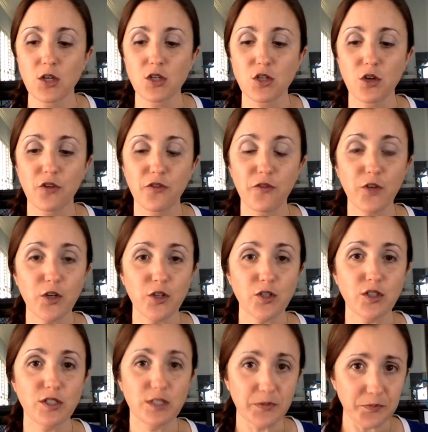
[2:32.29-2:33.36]
So
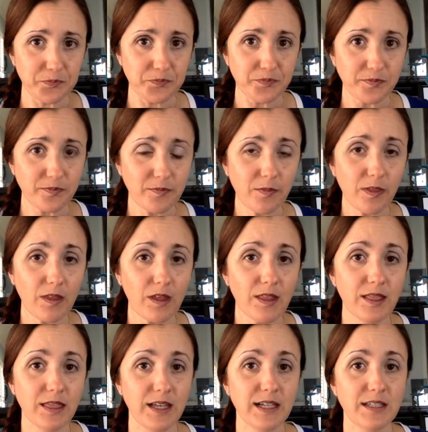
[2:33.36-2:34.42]
first,
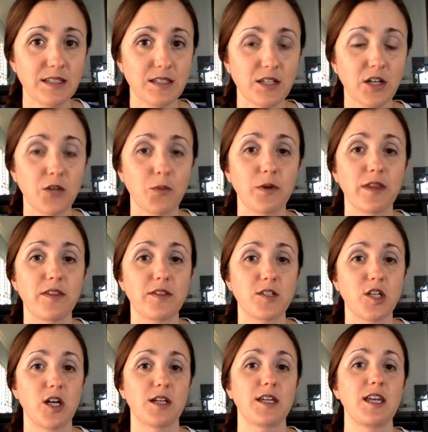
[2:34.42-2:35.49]
let's start
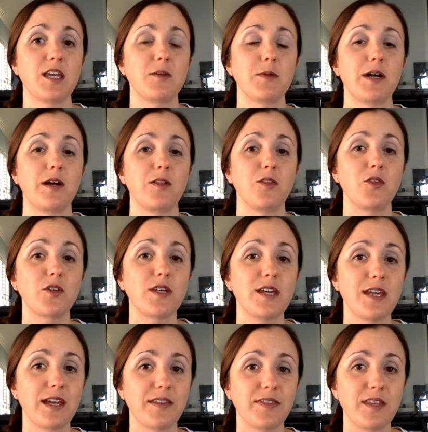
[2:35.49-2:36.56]
with talking about
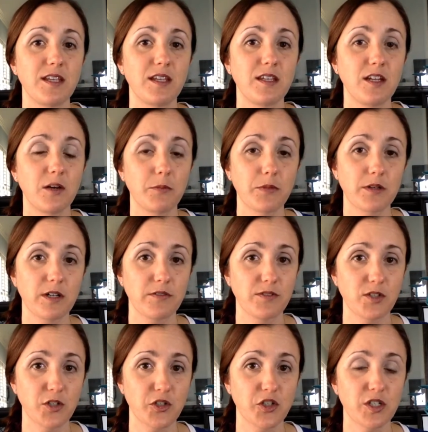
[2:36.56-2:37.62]
looking at the number
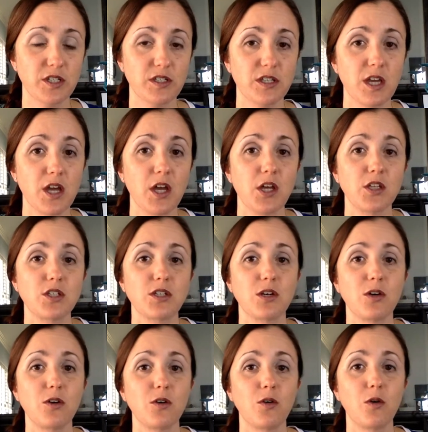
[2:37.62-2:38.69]
of searches.
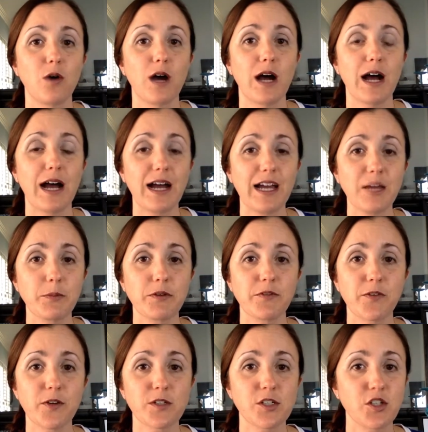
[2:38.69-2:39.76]
So I
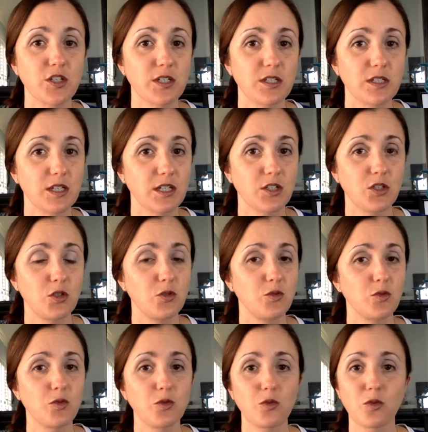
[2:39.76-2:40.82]
prefer to just stick
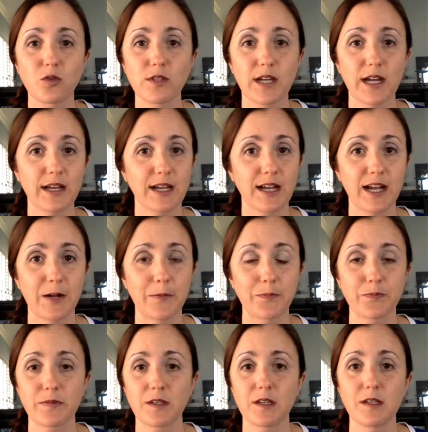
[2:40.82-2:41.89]
to
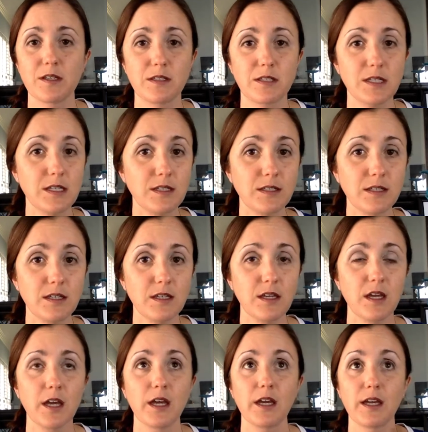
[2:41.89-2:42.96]
google.com. It's
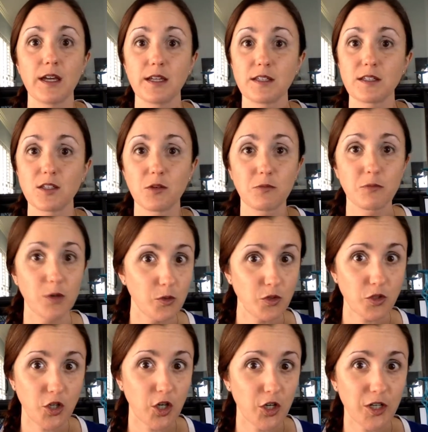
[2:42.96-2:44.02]
easy. It's the
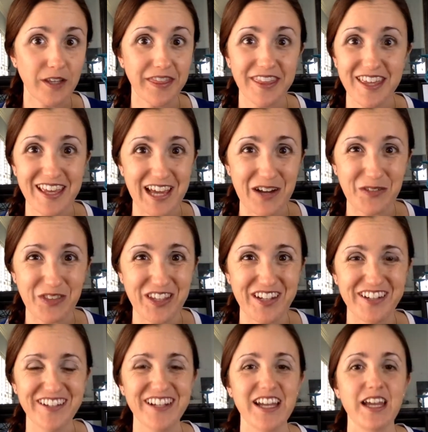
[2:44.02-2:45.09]
most current thing out
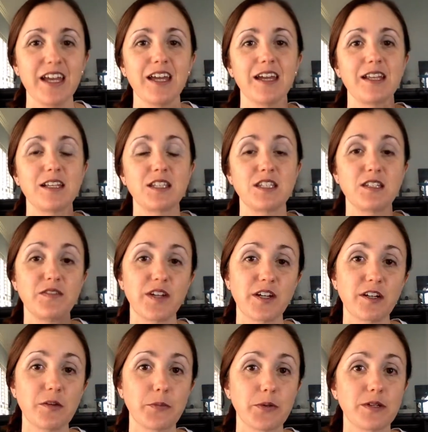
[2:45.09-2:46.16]
there, and it's
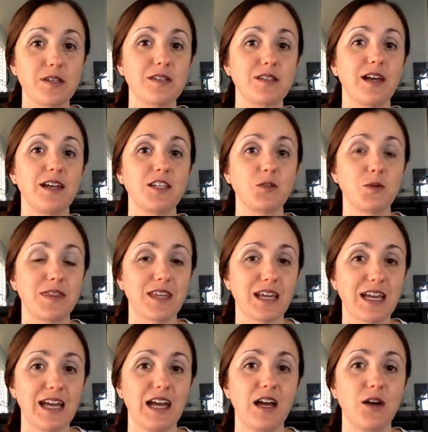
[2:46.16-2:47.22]
very precise with
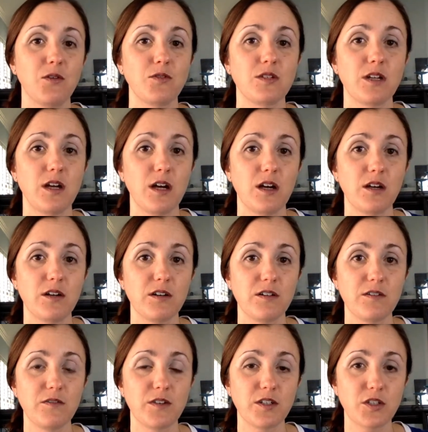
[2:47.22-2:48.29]
the count
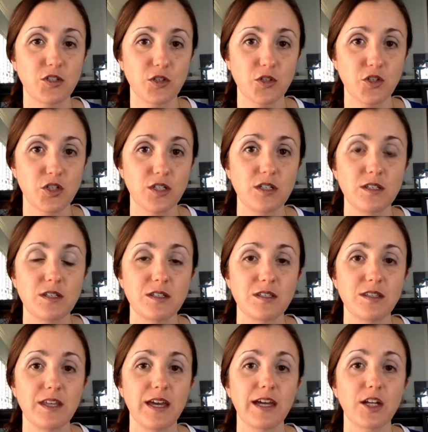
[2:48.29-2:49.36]
of
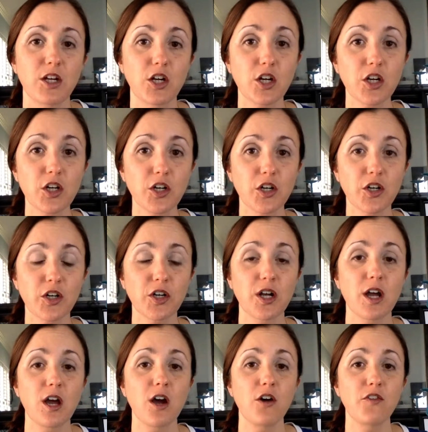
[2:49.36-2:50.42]
searches that
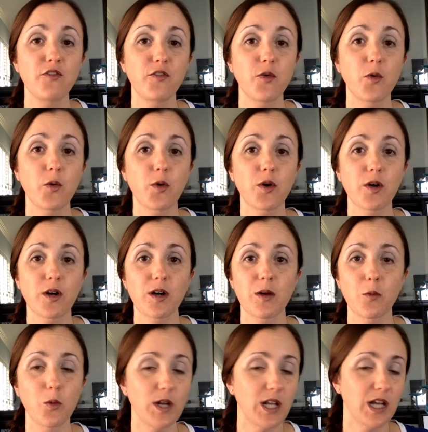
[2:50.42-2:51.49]
occur
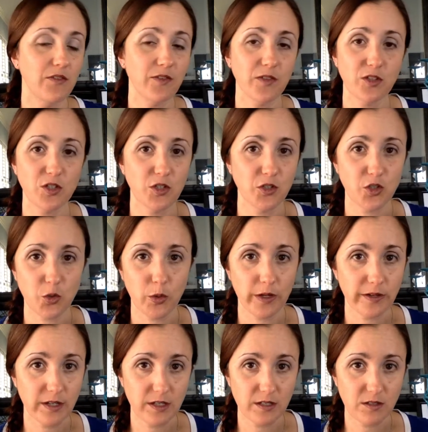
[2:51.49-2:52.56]
for whatever the search
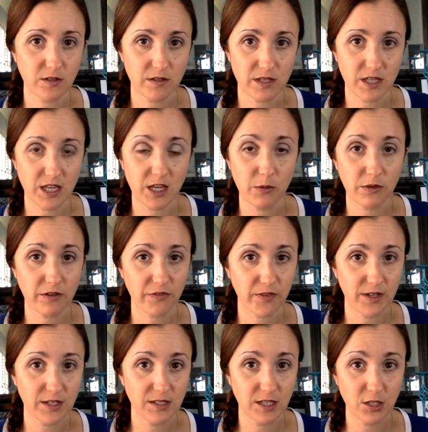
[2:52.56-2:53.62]
query is or the keyword
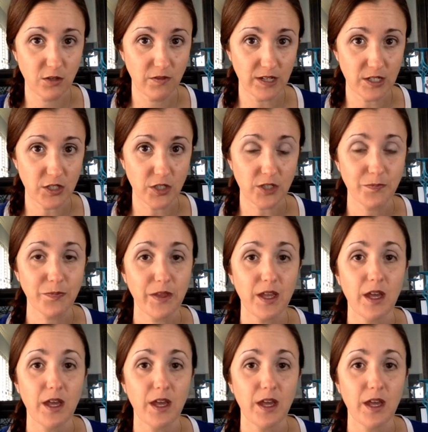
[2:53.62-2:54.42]
phrase that you've entered.